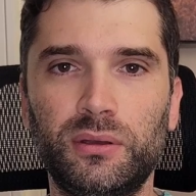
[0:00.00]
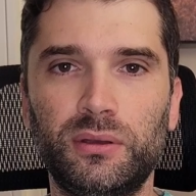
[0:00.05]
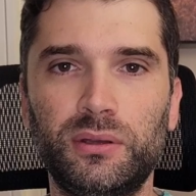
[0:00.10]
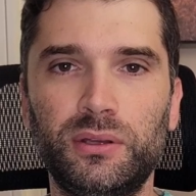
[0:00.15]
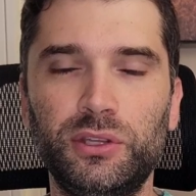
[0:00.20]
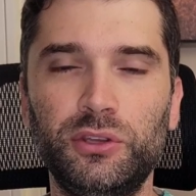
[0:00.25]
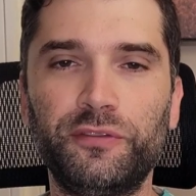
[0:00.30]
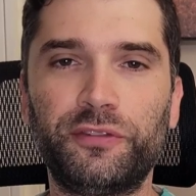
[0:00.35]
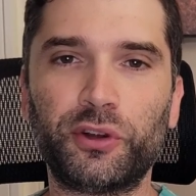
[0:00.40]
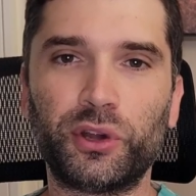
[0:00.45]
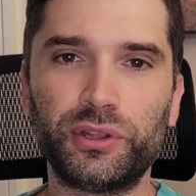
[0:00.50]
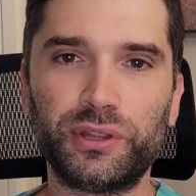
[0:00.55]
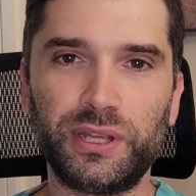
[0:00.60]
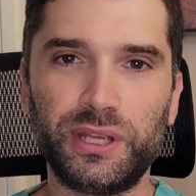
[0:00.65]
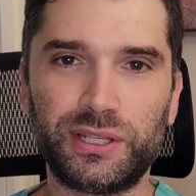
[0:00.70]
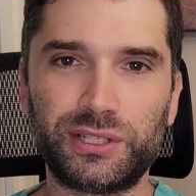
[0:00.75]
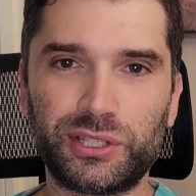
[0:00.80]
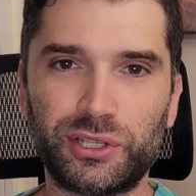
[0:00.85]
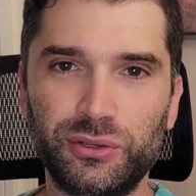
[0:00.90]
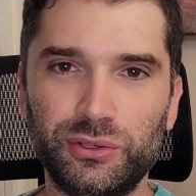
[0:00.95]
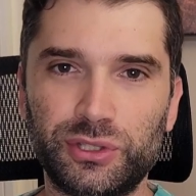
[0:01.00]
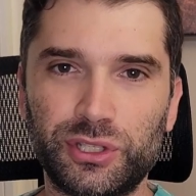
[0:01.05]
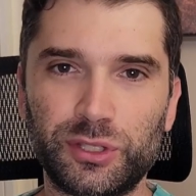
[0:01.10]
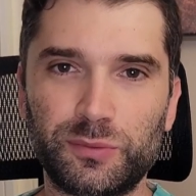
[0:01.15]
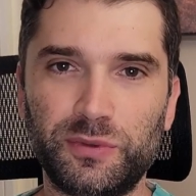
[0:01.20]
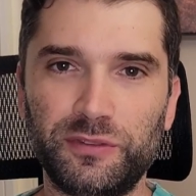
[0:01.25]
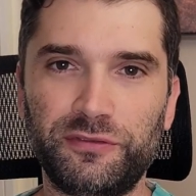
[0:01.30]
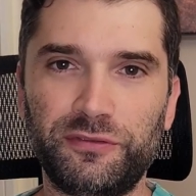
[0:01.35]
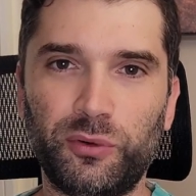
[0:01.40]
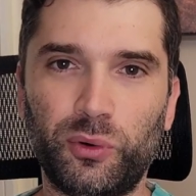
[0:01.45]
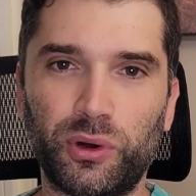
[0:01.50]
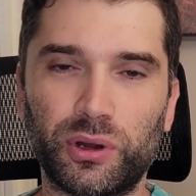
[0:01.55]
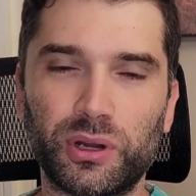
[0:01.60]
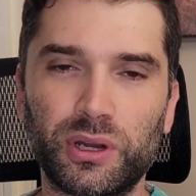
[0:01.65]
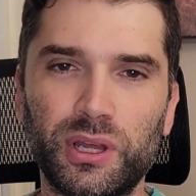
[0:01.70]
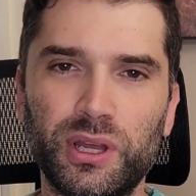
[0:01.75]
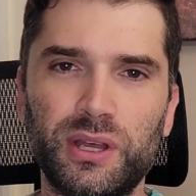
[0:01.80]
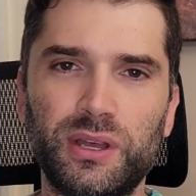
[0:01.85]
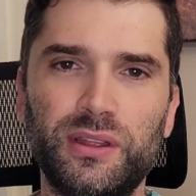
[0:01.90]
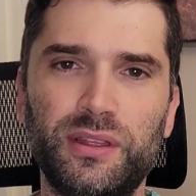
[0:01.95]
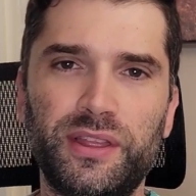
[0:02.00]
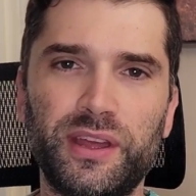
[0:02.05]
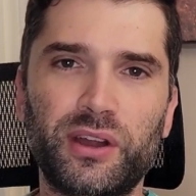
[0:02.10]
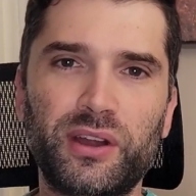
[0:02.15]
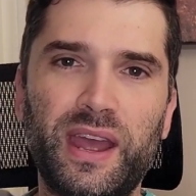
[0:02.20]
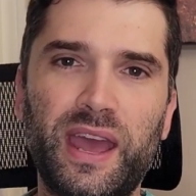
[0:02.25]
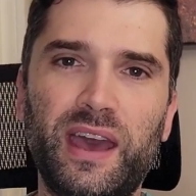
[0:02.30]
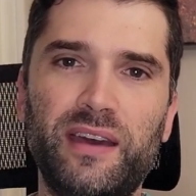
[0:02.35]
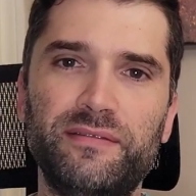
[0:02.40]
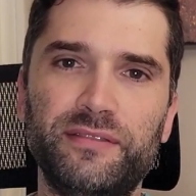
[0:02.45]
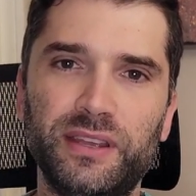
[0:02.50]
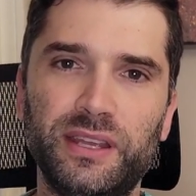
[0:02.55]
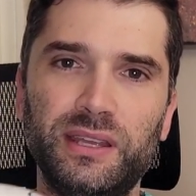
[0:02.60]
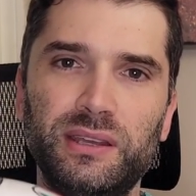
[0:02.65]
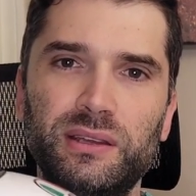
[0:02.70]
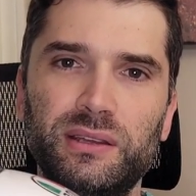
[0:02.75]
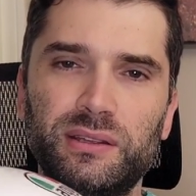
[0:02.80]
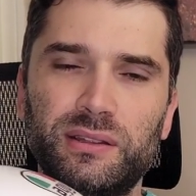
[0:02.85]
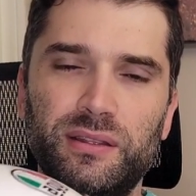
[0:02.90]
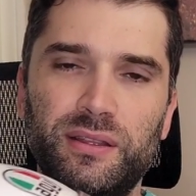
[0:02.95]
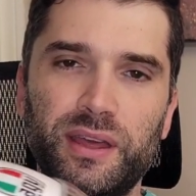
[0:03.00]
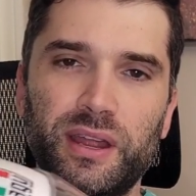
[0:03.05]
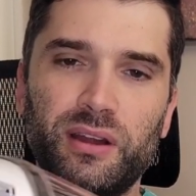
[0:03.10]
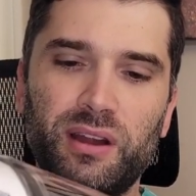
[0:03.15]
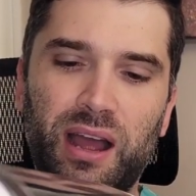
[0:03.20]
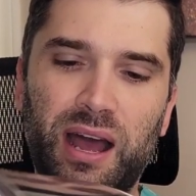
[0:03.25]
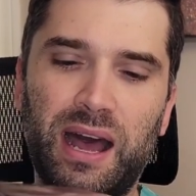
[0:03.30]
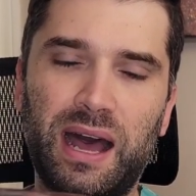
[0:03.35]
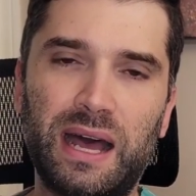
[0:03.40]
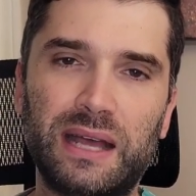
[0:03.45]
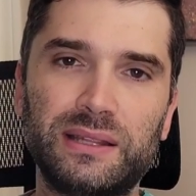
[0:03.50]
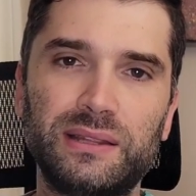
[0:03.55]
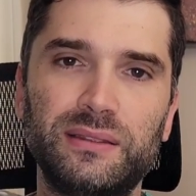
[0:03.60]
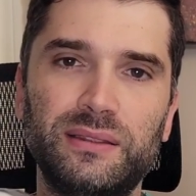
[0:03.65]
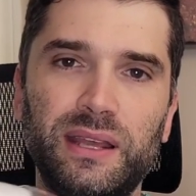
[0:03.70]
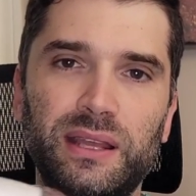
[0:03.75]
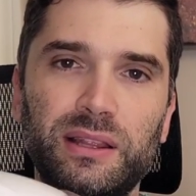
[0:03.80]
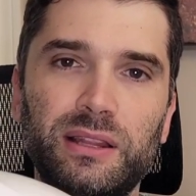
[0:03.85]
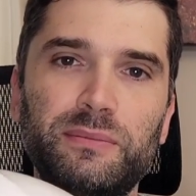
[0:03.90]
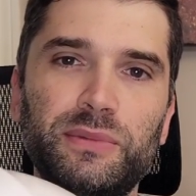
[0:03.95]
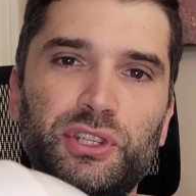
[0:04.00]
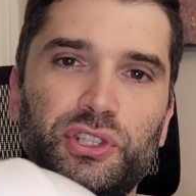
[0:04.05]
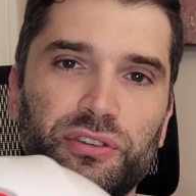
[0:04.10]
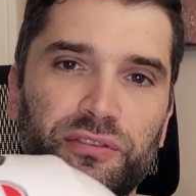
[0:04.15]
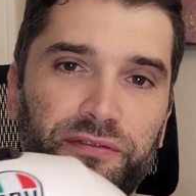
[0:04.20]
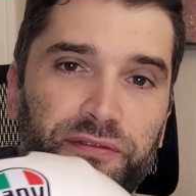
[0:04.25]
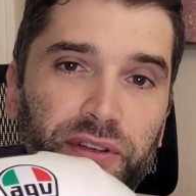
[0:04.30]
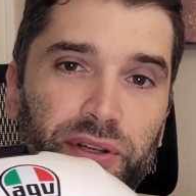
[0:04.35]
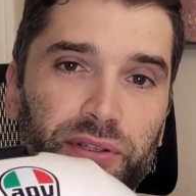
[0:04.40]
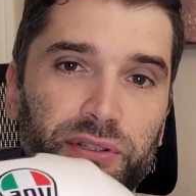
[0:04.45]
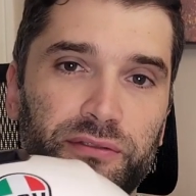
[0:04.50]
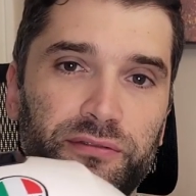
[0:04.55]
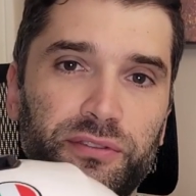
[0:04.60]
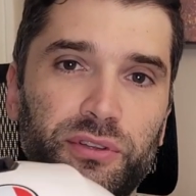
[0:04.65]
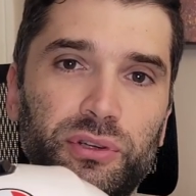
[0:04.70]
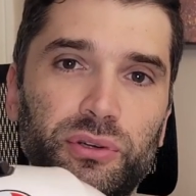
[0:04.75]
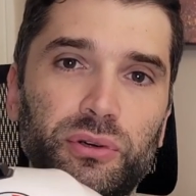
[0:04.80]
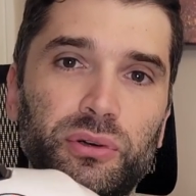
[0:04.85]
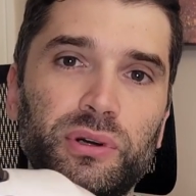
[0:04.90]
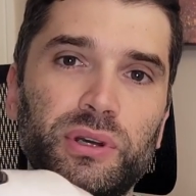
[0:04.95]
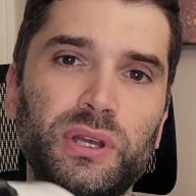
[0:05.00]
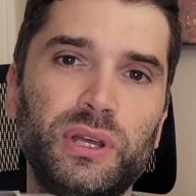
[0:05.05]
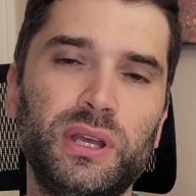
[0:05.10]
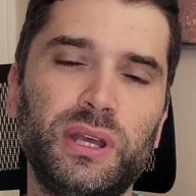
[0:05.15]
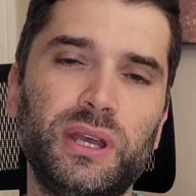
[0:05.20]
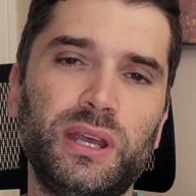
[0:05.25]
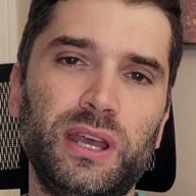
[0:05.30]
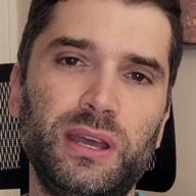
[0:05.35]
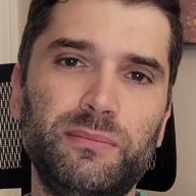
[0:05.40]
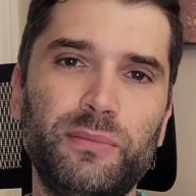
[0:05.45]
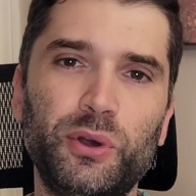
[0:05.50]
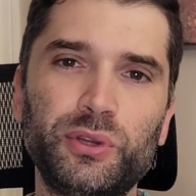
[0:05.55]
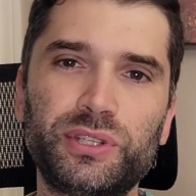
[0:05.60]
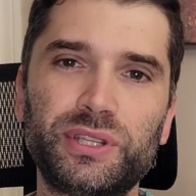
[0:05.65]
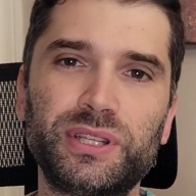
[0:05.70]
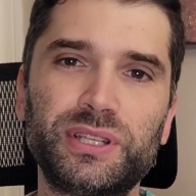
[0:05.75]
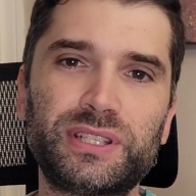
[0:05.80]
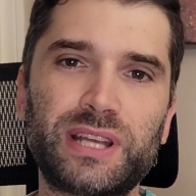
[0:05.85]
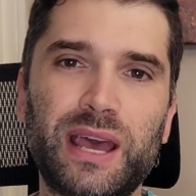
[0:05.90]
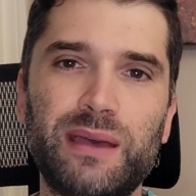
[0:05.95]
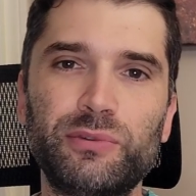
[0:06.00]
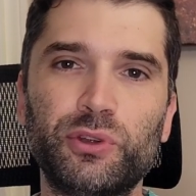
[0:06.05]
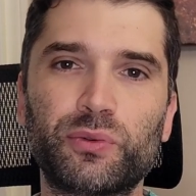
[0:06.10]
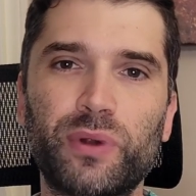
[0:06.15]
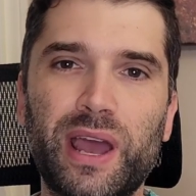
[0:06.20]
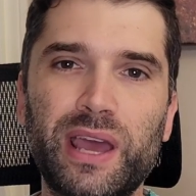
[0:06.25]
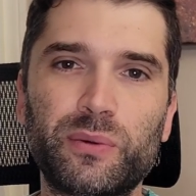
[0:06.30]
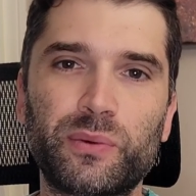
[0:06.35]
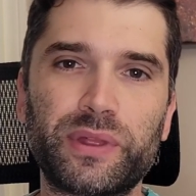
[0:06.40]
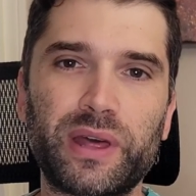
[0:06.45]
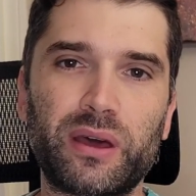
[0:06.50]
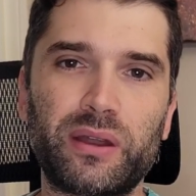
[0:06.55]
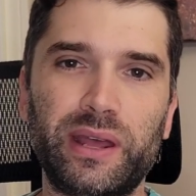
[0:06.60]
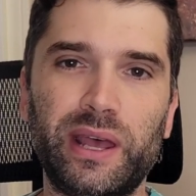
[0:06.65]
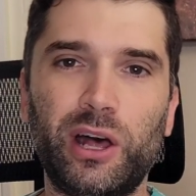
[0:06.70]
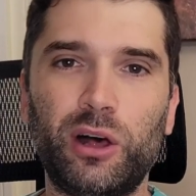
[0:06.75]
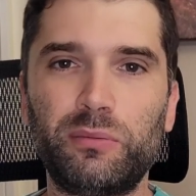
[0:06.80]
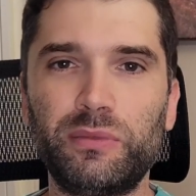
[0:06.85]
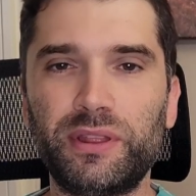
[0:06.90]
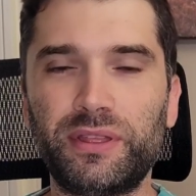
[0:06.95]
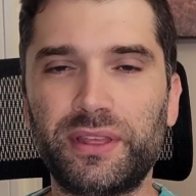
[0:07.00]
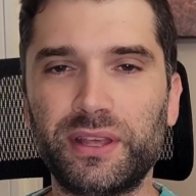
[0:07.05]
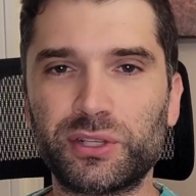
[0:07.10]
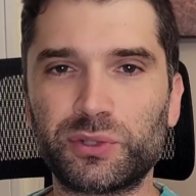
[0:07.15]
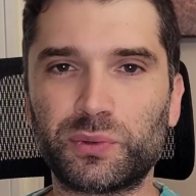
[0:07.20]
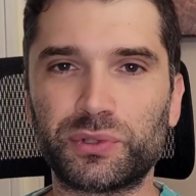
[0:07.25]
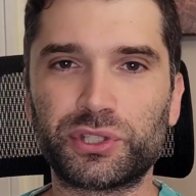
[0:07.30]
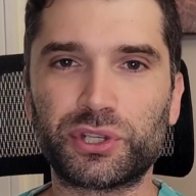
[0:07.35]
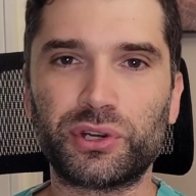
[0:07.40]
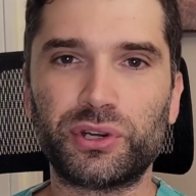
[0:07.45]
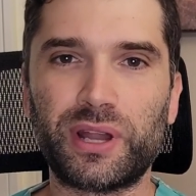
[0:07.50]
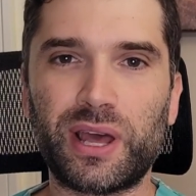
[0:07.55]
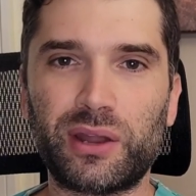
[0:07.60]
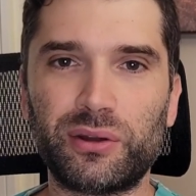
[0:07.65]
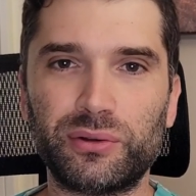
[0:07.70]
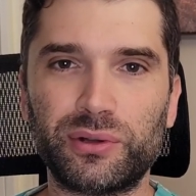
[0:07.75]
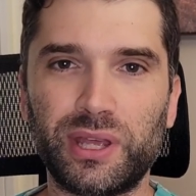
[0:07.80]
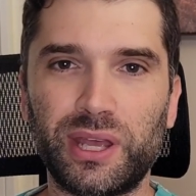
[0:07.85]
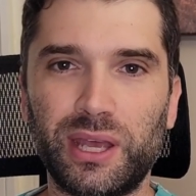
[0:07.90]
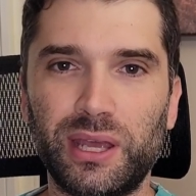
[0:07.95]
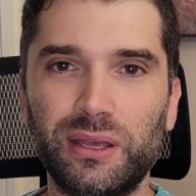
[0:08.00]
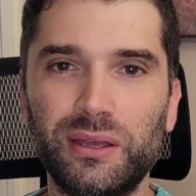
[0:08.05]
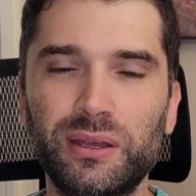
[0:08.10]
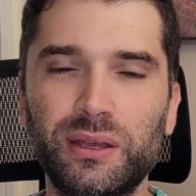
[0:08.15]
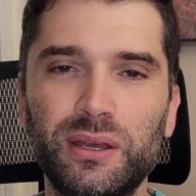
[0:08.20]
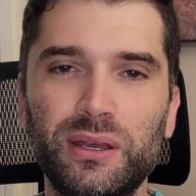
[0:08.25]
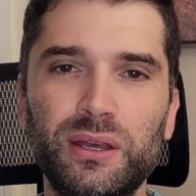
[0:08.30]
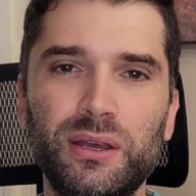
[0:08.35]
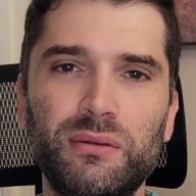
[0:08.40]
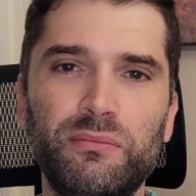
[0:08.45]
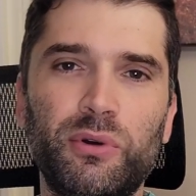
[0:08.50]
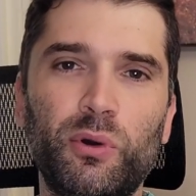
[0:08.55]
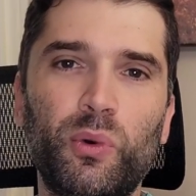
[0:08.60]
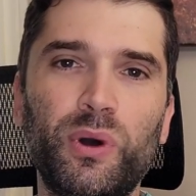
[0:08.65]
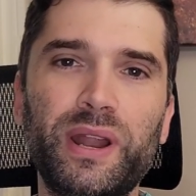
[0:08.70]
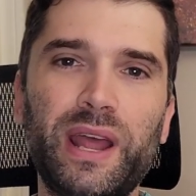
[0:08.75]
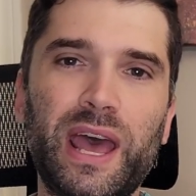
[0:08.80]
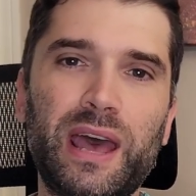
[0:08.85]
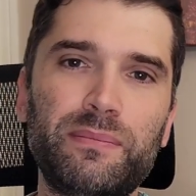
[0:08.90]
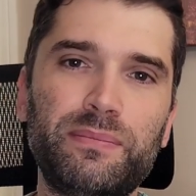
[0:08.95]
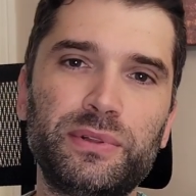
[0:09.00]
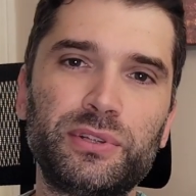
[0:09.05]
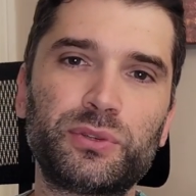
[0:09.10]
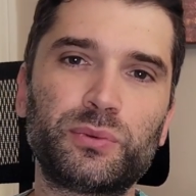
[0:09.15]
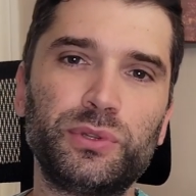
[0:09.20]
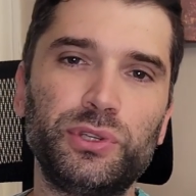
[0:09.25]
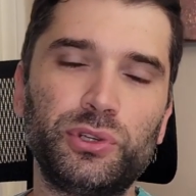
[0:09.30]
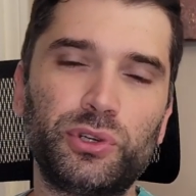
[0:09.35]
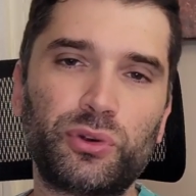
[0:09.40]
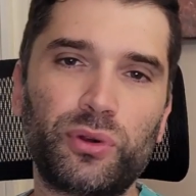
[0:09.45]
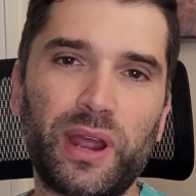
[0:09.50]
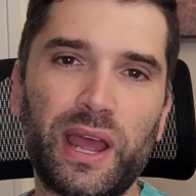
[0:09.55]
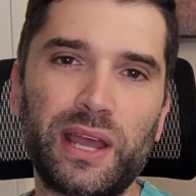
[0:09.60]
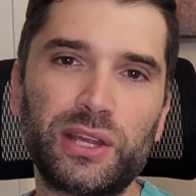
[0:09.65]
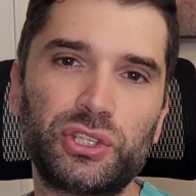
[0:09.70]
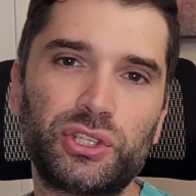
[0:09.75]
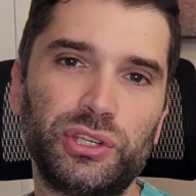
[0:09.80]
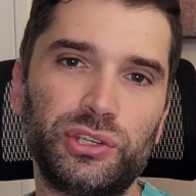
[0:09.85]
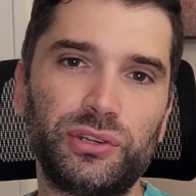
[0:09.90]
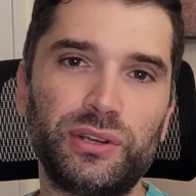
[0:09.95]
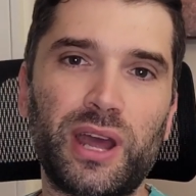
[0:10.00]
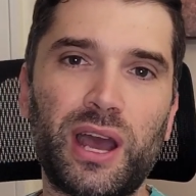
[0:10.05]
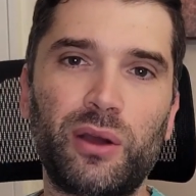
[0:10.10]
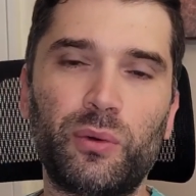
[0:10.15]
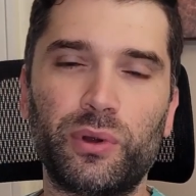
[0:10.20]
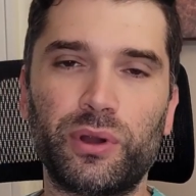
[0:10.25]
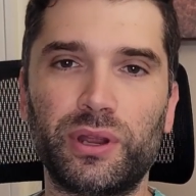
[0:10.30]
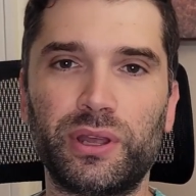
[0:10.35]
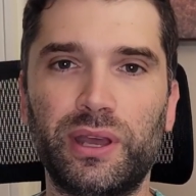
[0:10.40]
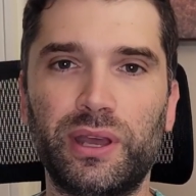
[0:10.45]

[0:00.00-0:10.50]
You've heard the excuses before. They're heavy, they're hot, they limit your field of view, and most of the time you ride without a helmet, things will turn out okay. But what happens when you crash and you're not wearing a